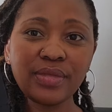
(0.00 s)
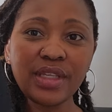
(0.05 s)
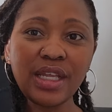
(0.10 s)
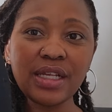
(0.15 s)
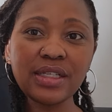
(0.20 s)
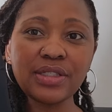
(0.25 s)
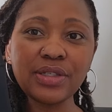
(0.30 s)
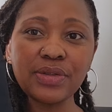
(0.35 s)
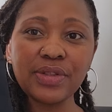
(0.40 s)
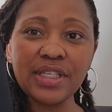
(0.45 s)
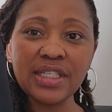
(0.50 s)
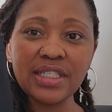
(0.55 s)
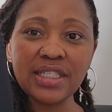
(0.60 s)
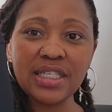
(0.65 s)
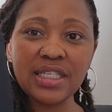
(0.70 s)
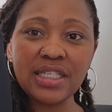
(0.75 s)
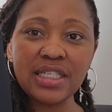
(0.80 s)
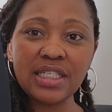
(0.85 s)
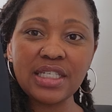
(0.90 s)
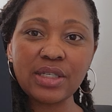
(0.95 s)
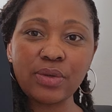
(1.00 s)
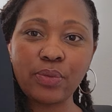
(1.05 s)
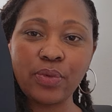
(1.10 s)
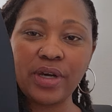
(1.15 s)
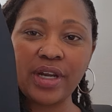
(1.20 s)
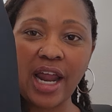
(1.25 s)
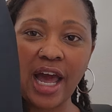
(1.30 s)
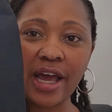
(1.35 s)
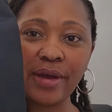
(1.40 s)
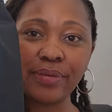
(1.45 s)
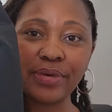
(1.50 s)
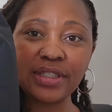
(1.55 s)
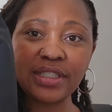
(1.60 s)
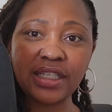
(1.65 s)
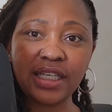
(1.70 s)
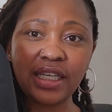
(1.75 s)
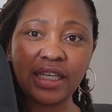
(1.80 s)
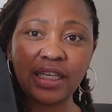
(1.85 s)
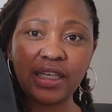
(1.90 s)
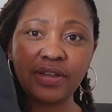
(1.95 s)
So this is what I
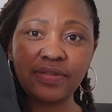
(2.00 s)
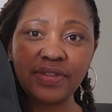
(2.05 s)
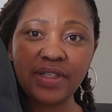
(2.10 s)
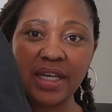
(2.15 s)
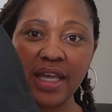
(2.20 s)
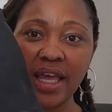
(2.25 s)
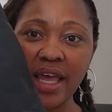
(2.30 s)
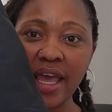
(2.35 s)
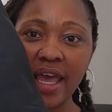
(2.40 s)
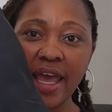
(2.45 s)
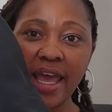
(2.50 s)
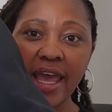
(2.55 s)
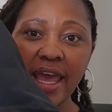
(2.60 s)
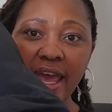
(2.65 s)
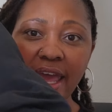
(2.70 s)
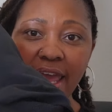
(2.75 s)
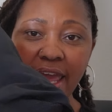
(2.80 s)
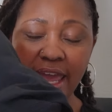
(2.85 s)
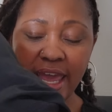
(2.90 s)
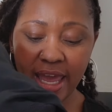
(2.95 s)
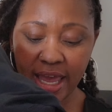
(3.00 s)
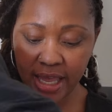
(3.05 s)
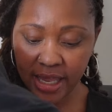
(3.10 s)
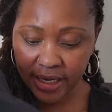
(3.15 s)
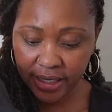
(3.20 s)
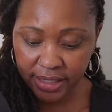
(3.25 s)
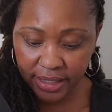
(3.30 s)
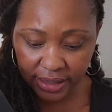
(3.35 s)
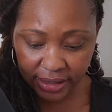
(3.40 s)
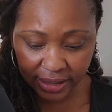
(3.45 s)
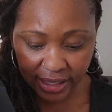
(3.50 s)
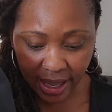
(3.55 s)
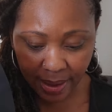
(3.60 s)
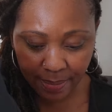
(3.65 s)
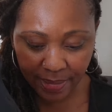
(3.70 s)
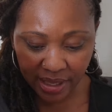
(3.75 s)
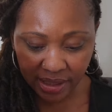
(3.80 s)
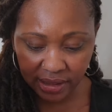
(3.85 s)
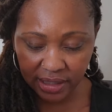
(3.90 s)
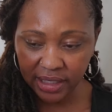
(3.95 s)
received, and let
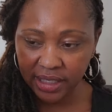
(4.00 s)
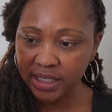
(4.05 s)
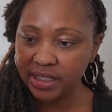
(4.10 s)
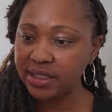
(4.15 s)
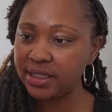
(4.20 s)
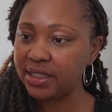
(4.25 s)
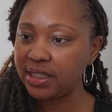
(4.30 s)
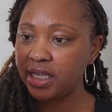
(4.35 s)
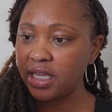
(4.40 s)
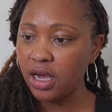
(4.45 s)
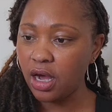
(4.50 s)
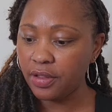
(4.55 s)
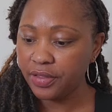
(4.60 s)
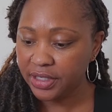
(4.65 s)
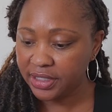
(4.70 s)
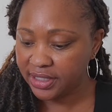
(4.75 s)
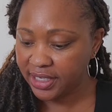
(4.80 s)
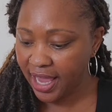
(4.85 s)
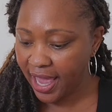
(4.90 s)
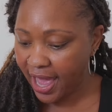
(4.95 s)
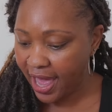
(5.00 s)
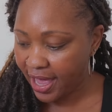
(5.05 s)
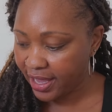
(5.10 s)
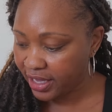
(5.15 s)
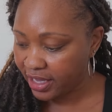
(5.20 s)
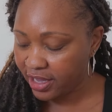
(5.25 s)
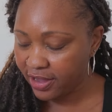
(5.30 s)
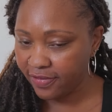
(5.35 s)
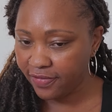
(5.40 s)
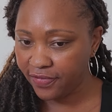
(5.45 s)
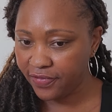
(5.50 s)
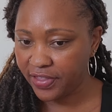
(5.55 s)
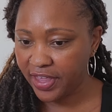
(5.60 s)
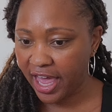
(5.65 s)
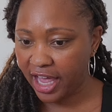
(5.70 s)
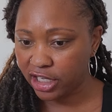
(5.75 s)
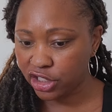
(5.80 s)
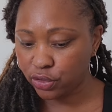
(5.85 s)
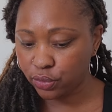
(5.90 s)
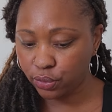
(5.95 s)
me look and see on the tag if the
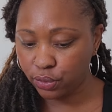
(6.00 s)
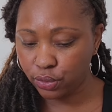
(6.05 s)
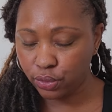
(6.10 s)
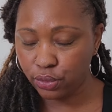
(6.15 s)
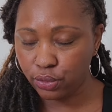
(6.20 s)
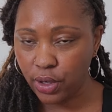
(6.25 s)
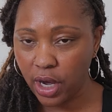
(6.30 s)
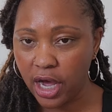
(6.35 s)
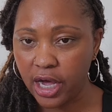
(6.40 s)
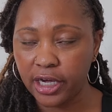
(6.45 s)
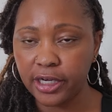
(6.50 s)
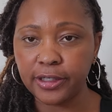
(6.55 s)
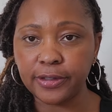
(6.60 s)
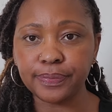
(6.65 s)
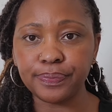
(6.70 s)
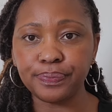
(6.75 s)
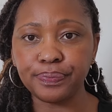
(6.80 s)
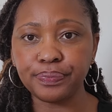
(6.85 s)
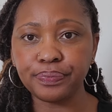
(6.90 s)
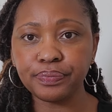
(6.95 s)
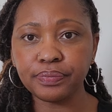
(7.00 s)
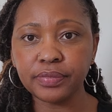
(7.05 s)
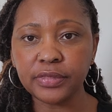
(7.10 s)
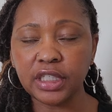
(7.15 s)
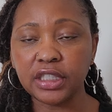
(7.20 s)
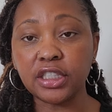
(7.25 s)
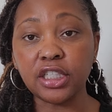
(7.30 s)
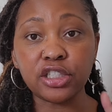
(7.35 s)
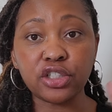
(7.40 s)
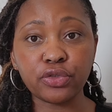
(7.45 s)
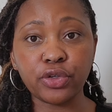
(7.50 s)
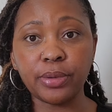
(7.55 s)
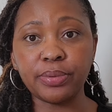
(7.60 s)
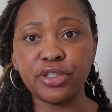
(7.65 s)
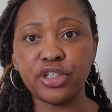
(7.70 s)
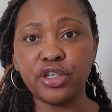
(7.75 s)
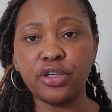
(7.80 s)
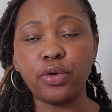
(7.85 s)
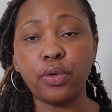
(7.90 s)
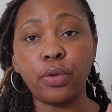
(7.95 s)
actual
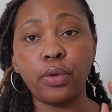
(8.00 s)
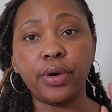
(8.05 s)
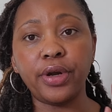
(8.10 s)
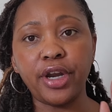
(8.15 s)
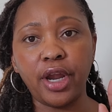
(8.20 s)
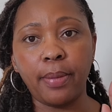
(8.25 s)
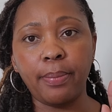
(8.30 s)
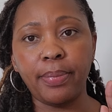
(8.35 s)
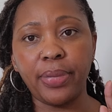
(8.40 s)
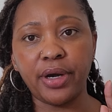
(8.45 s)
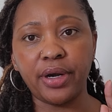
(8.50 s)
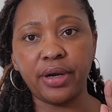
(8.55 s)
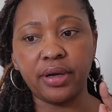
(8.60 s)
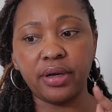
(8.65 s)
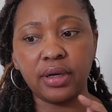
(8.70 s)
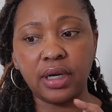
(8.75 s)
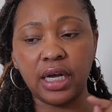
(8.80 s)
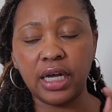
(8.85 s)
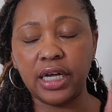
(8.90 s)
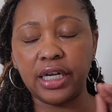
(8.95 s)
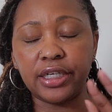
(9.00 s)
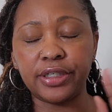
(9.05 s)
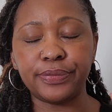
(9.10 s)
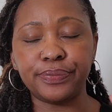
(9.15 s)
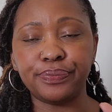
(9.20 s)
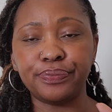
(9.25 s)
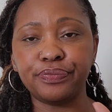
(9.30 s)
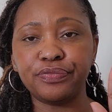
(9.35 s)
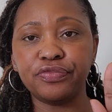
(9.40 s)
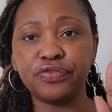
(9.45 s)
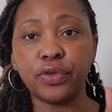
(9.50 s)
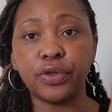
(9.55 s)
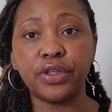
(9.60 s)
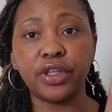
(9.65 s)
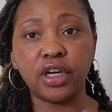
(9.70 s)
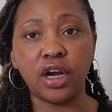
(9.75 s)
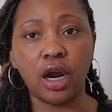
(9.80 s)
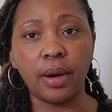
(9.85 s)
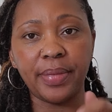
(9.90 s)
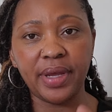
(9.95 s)
description or number for the
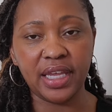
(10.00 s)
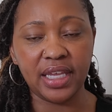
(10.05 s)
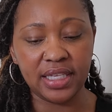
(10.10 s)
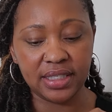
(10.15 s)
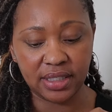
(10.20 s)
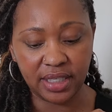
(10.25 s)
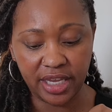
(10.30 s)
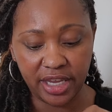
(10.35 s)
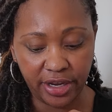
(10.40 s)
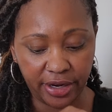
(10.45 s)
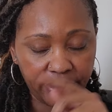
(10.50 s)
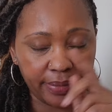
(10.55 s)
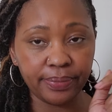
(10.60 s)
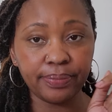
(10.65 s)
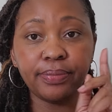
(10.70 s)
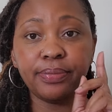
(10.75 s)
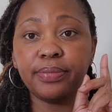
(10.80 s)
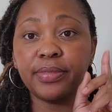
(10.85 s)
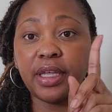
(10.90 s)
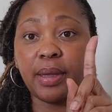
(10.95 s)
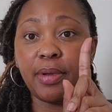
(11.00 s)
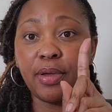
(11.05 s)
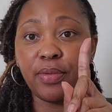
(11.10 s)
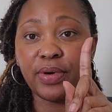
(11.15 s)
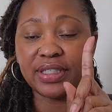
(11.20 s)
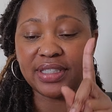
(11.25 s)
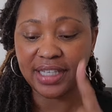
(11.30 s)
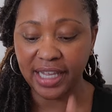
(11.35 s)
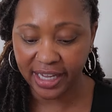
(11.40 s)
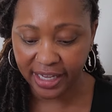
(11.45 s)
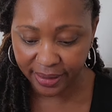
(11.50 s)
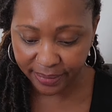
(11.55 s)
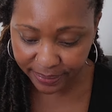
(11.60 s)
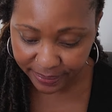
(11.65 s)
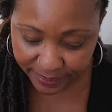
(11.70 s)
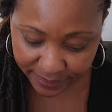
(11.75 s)
garment is here. Give me 1 second.